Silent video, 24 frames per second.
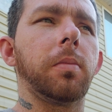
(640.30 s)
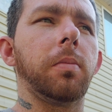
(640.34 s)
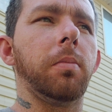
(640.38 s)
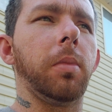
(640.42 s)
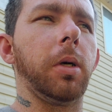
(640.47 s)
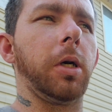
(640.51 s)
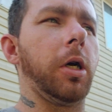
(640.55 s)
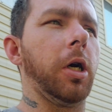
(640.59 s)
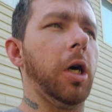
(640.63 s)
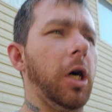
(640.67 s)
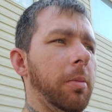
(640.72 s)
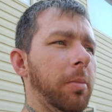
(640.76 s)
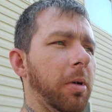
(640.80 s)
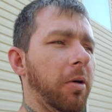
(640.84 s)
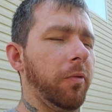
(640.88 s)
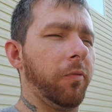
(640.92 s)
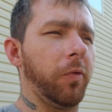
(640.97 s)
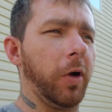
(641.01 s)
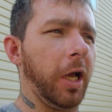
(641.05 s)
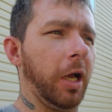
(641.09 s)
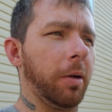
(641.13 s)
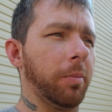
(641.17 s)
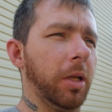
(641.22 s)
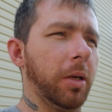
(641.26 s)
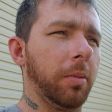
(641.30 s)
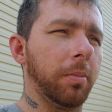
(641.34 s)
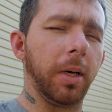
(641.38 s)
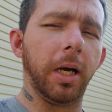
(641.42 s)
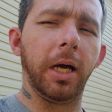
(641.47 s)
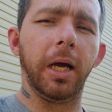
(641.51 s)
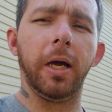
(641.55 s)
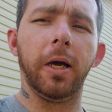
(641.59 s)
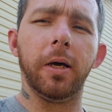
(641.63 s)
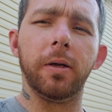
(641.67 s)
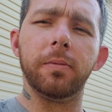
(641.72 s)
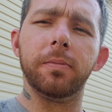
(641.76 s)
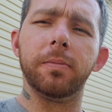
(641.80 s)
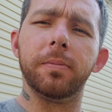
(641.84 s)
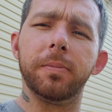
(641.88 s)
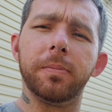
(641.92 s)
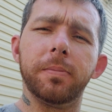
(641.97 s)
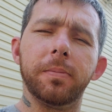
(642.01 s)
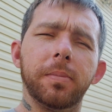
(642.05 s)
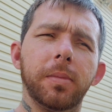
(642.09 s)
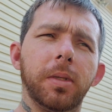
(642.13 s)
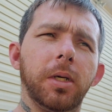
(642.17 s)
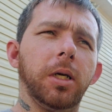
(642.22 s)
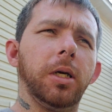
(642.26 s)
become a family man,
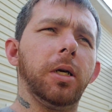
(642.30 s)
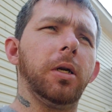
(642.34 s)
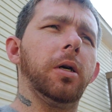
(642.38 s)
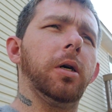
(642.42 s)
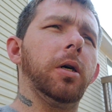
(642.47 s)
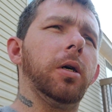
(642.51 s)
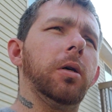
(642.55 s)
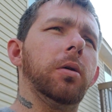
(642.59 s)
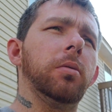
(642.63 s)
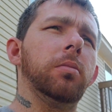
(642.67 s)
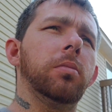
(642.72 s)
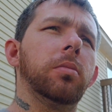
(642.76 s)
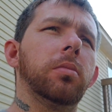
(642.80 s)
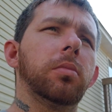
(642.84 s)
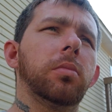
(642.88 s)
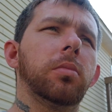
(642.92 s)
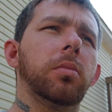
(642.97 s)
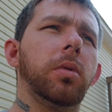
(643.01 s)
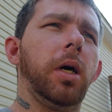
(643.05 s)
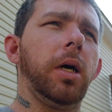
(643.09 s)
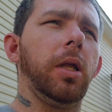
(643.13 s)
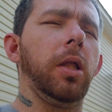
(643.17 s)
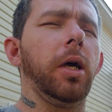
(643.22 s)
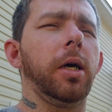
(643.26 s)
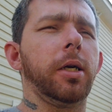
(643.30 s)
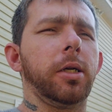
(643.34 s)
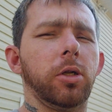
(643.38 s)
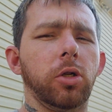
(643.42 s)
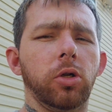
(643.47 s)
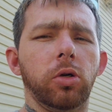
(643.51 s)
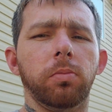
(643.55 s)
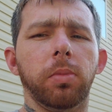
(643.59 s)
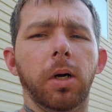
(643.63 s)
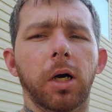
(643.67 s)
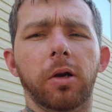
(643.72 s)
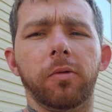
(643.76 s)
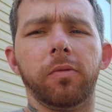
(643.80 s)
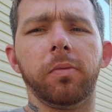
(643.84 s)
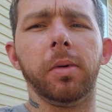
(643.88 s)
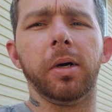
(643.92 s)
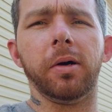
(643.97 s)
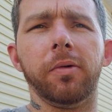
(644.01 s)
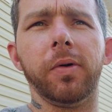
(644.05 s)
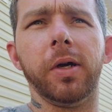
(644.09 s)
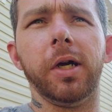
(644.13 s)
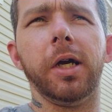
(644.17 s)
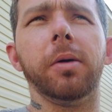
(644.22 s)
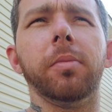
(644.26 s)
and I'd like to do better for
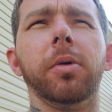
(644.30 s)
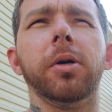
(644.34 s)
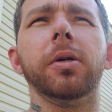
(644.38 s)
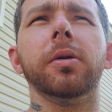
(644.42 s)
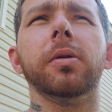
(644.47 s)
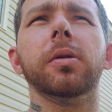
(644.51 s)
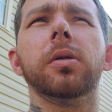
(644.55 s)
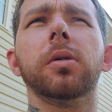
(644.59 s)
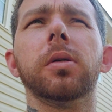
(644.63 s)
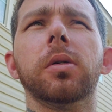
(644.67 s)
my family.